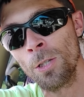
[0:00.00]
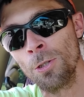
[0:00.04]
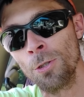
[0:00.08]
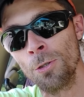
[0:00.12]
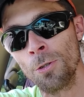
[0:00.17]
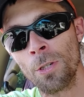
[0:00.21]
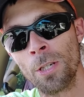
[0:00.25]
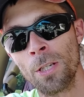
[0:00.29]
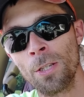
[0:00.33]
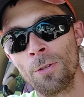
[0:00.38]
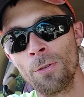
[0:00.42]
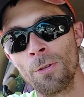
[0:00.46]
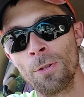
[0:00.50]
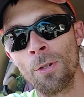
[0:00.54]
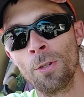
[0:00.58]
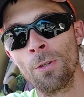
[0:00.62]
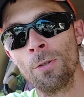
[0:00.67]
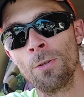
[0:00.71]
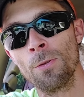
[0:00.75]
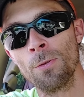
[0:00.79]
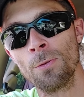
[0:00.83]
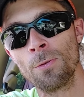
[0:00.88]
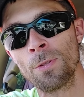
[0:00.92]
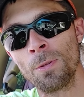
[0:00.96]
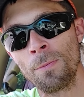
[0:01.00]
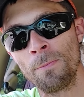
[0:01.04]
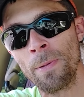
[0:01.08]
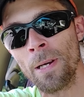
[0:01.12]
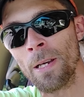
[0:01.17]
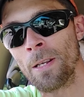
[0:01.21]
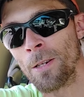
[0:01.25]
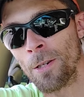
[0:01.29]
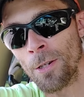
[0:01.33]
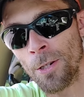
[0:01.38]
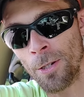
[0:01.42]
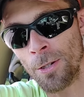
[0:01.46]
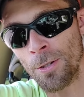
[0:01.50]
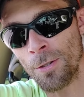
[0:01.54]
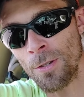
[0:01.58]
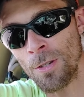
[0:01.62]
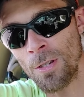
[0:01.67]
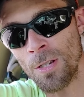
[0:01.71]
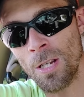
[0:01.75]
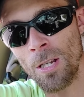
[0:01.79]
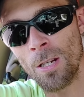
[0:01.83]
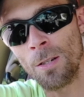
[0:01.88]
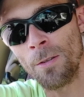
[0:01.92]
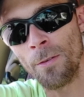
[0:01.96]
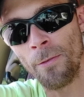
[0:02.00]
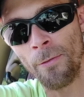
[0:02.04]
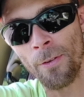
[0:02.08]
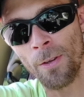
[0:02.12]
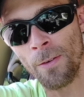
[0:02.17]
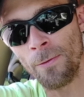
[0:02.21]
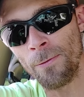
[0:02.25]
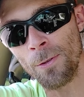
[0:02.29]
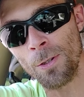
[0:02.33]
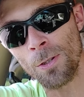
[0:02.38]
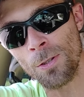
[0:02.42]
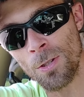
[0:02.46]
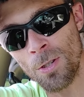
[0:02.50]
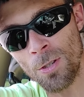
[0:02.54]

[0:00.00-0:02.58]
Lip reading: you can do to better yourself if you're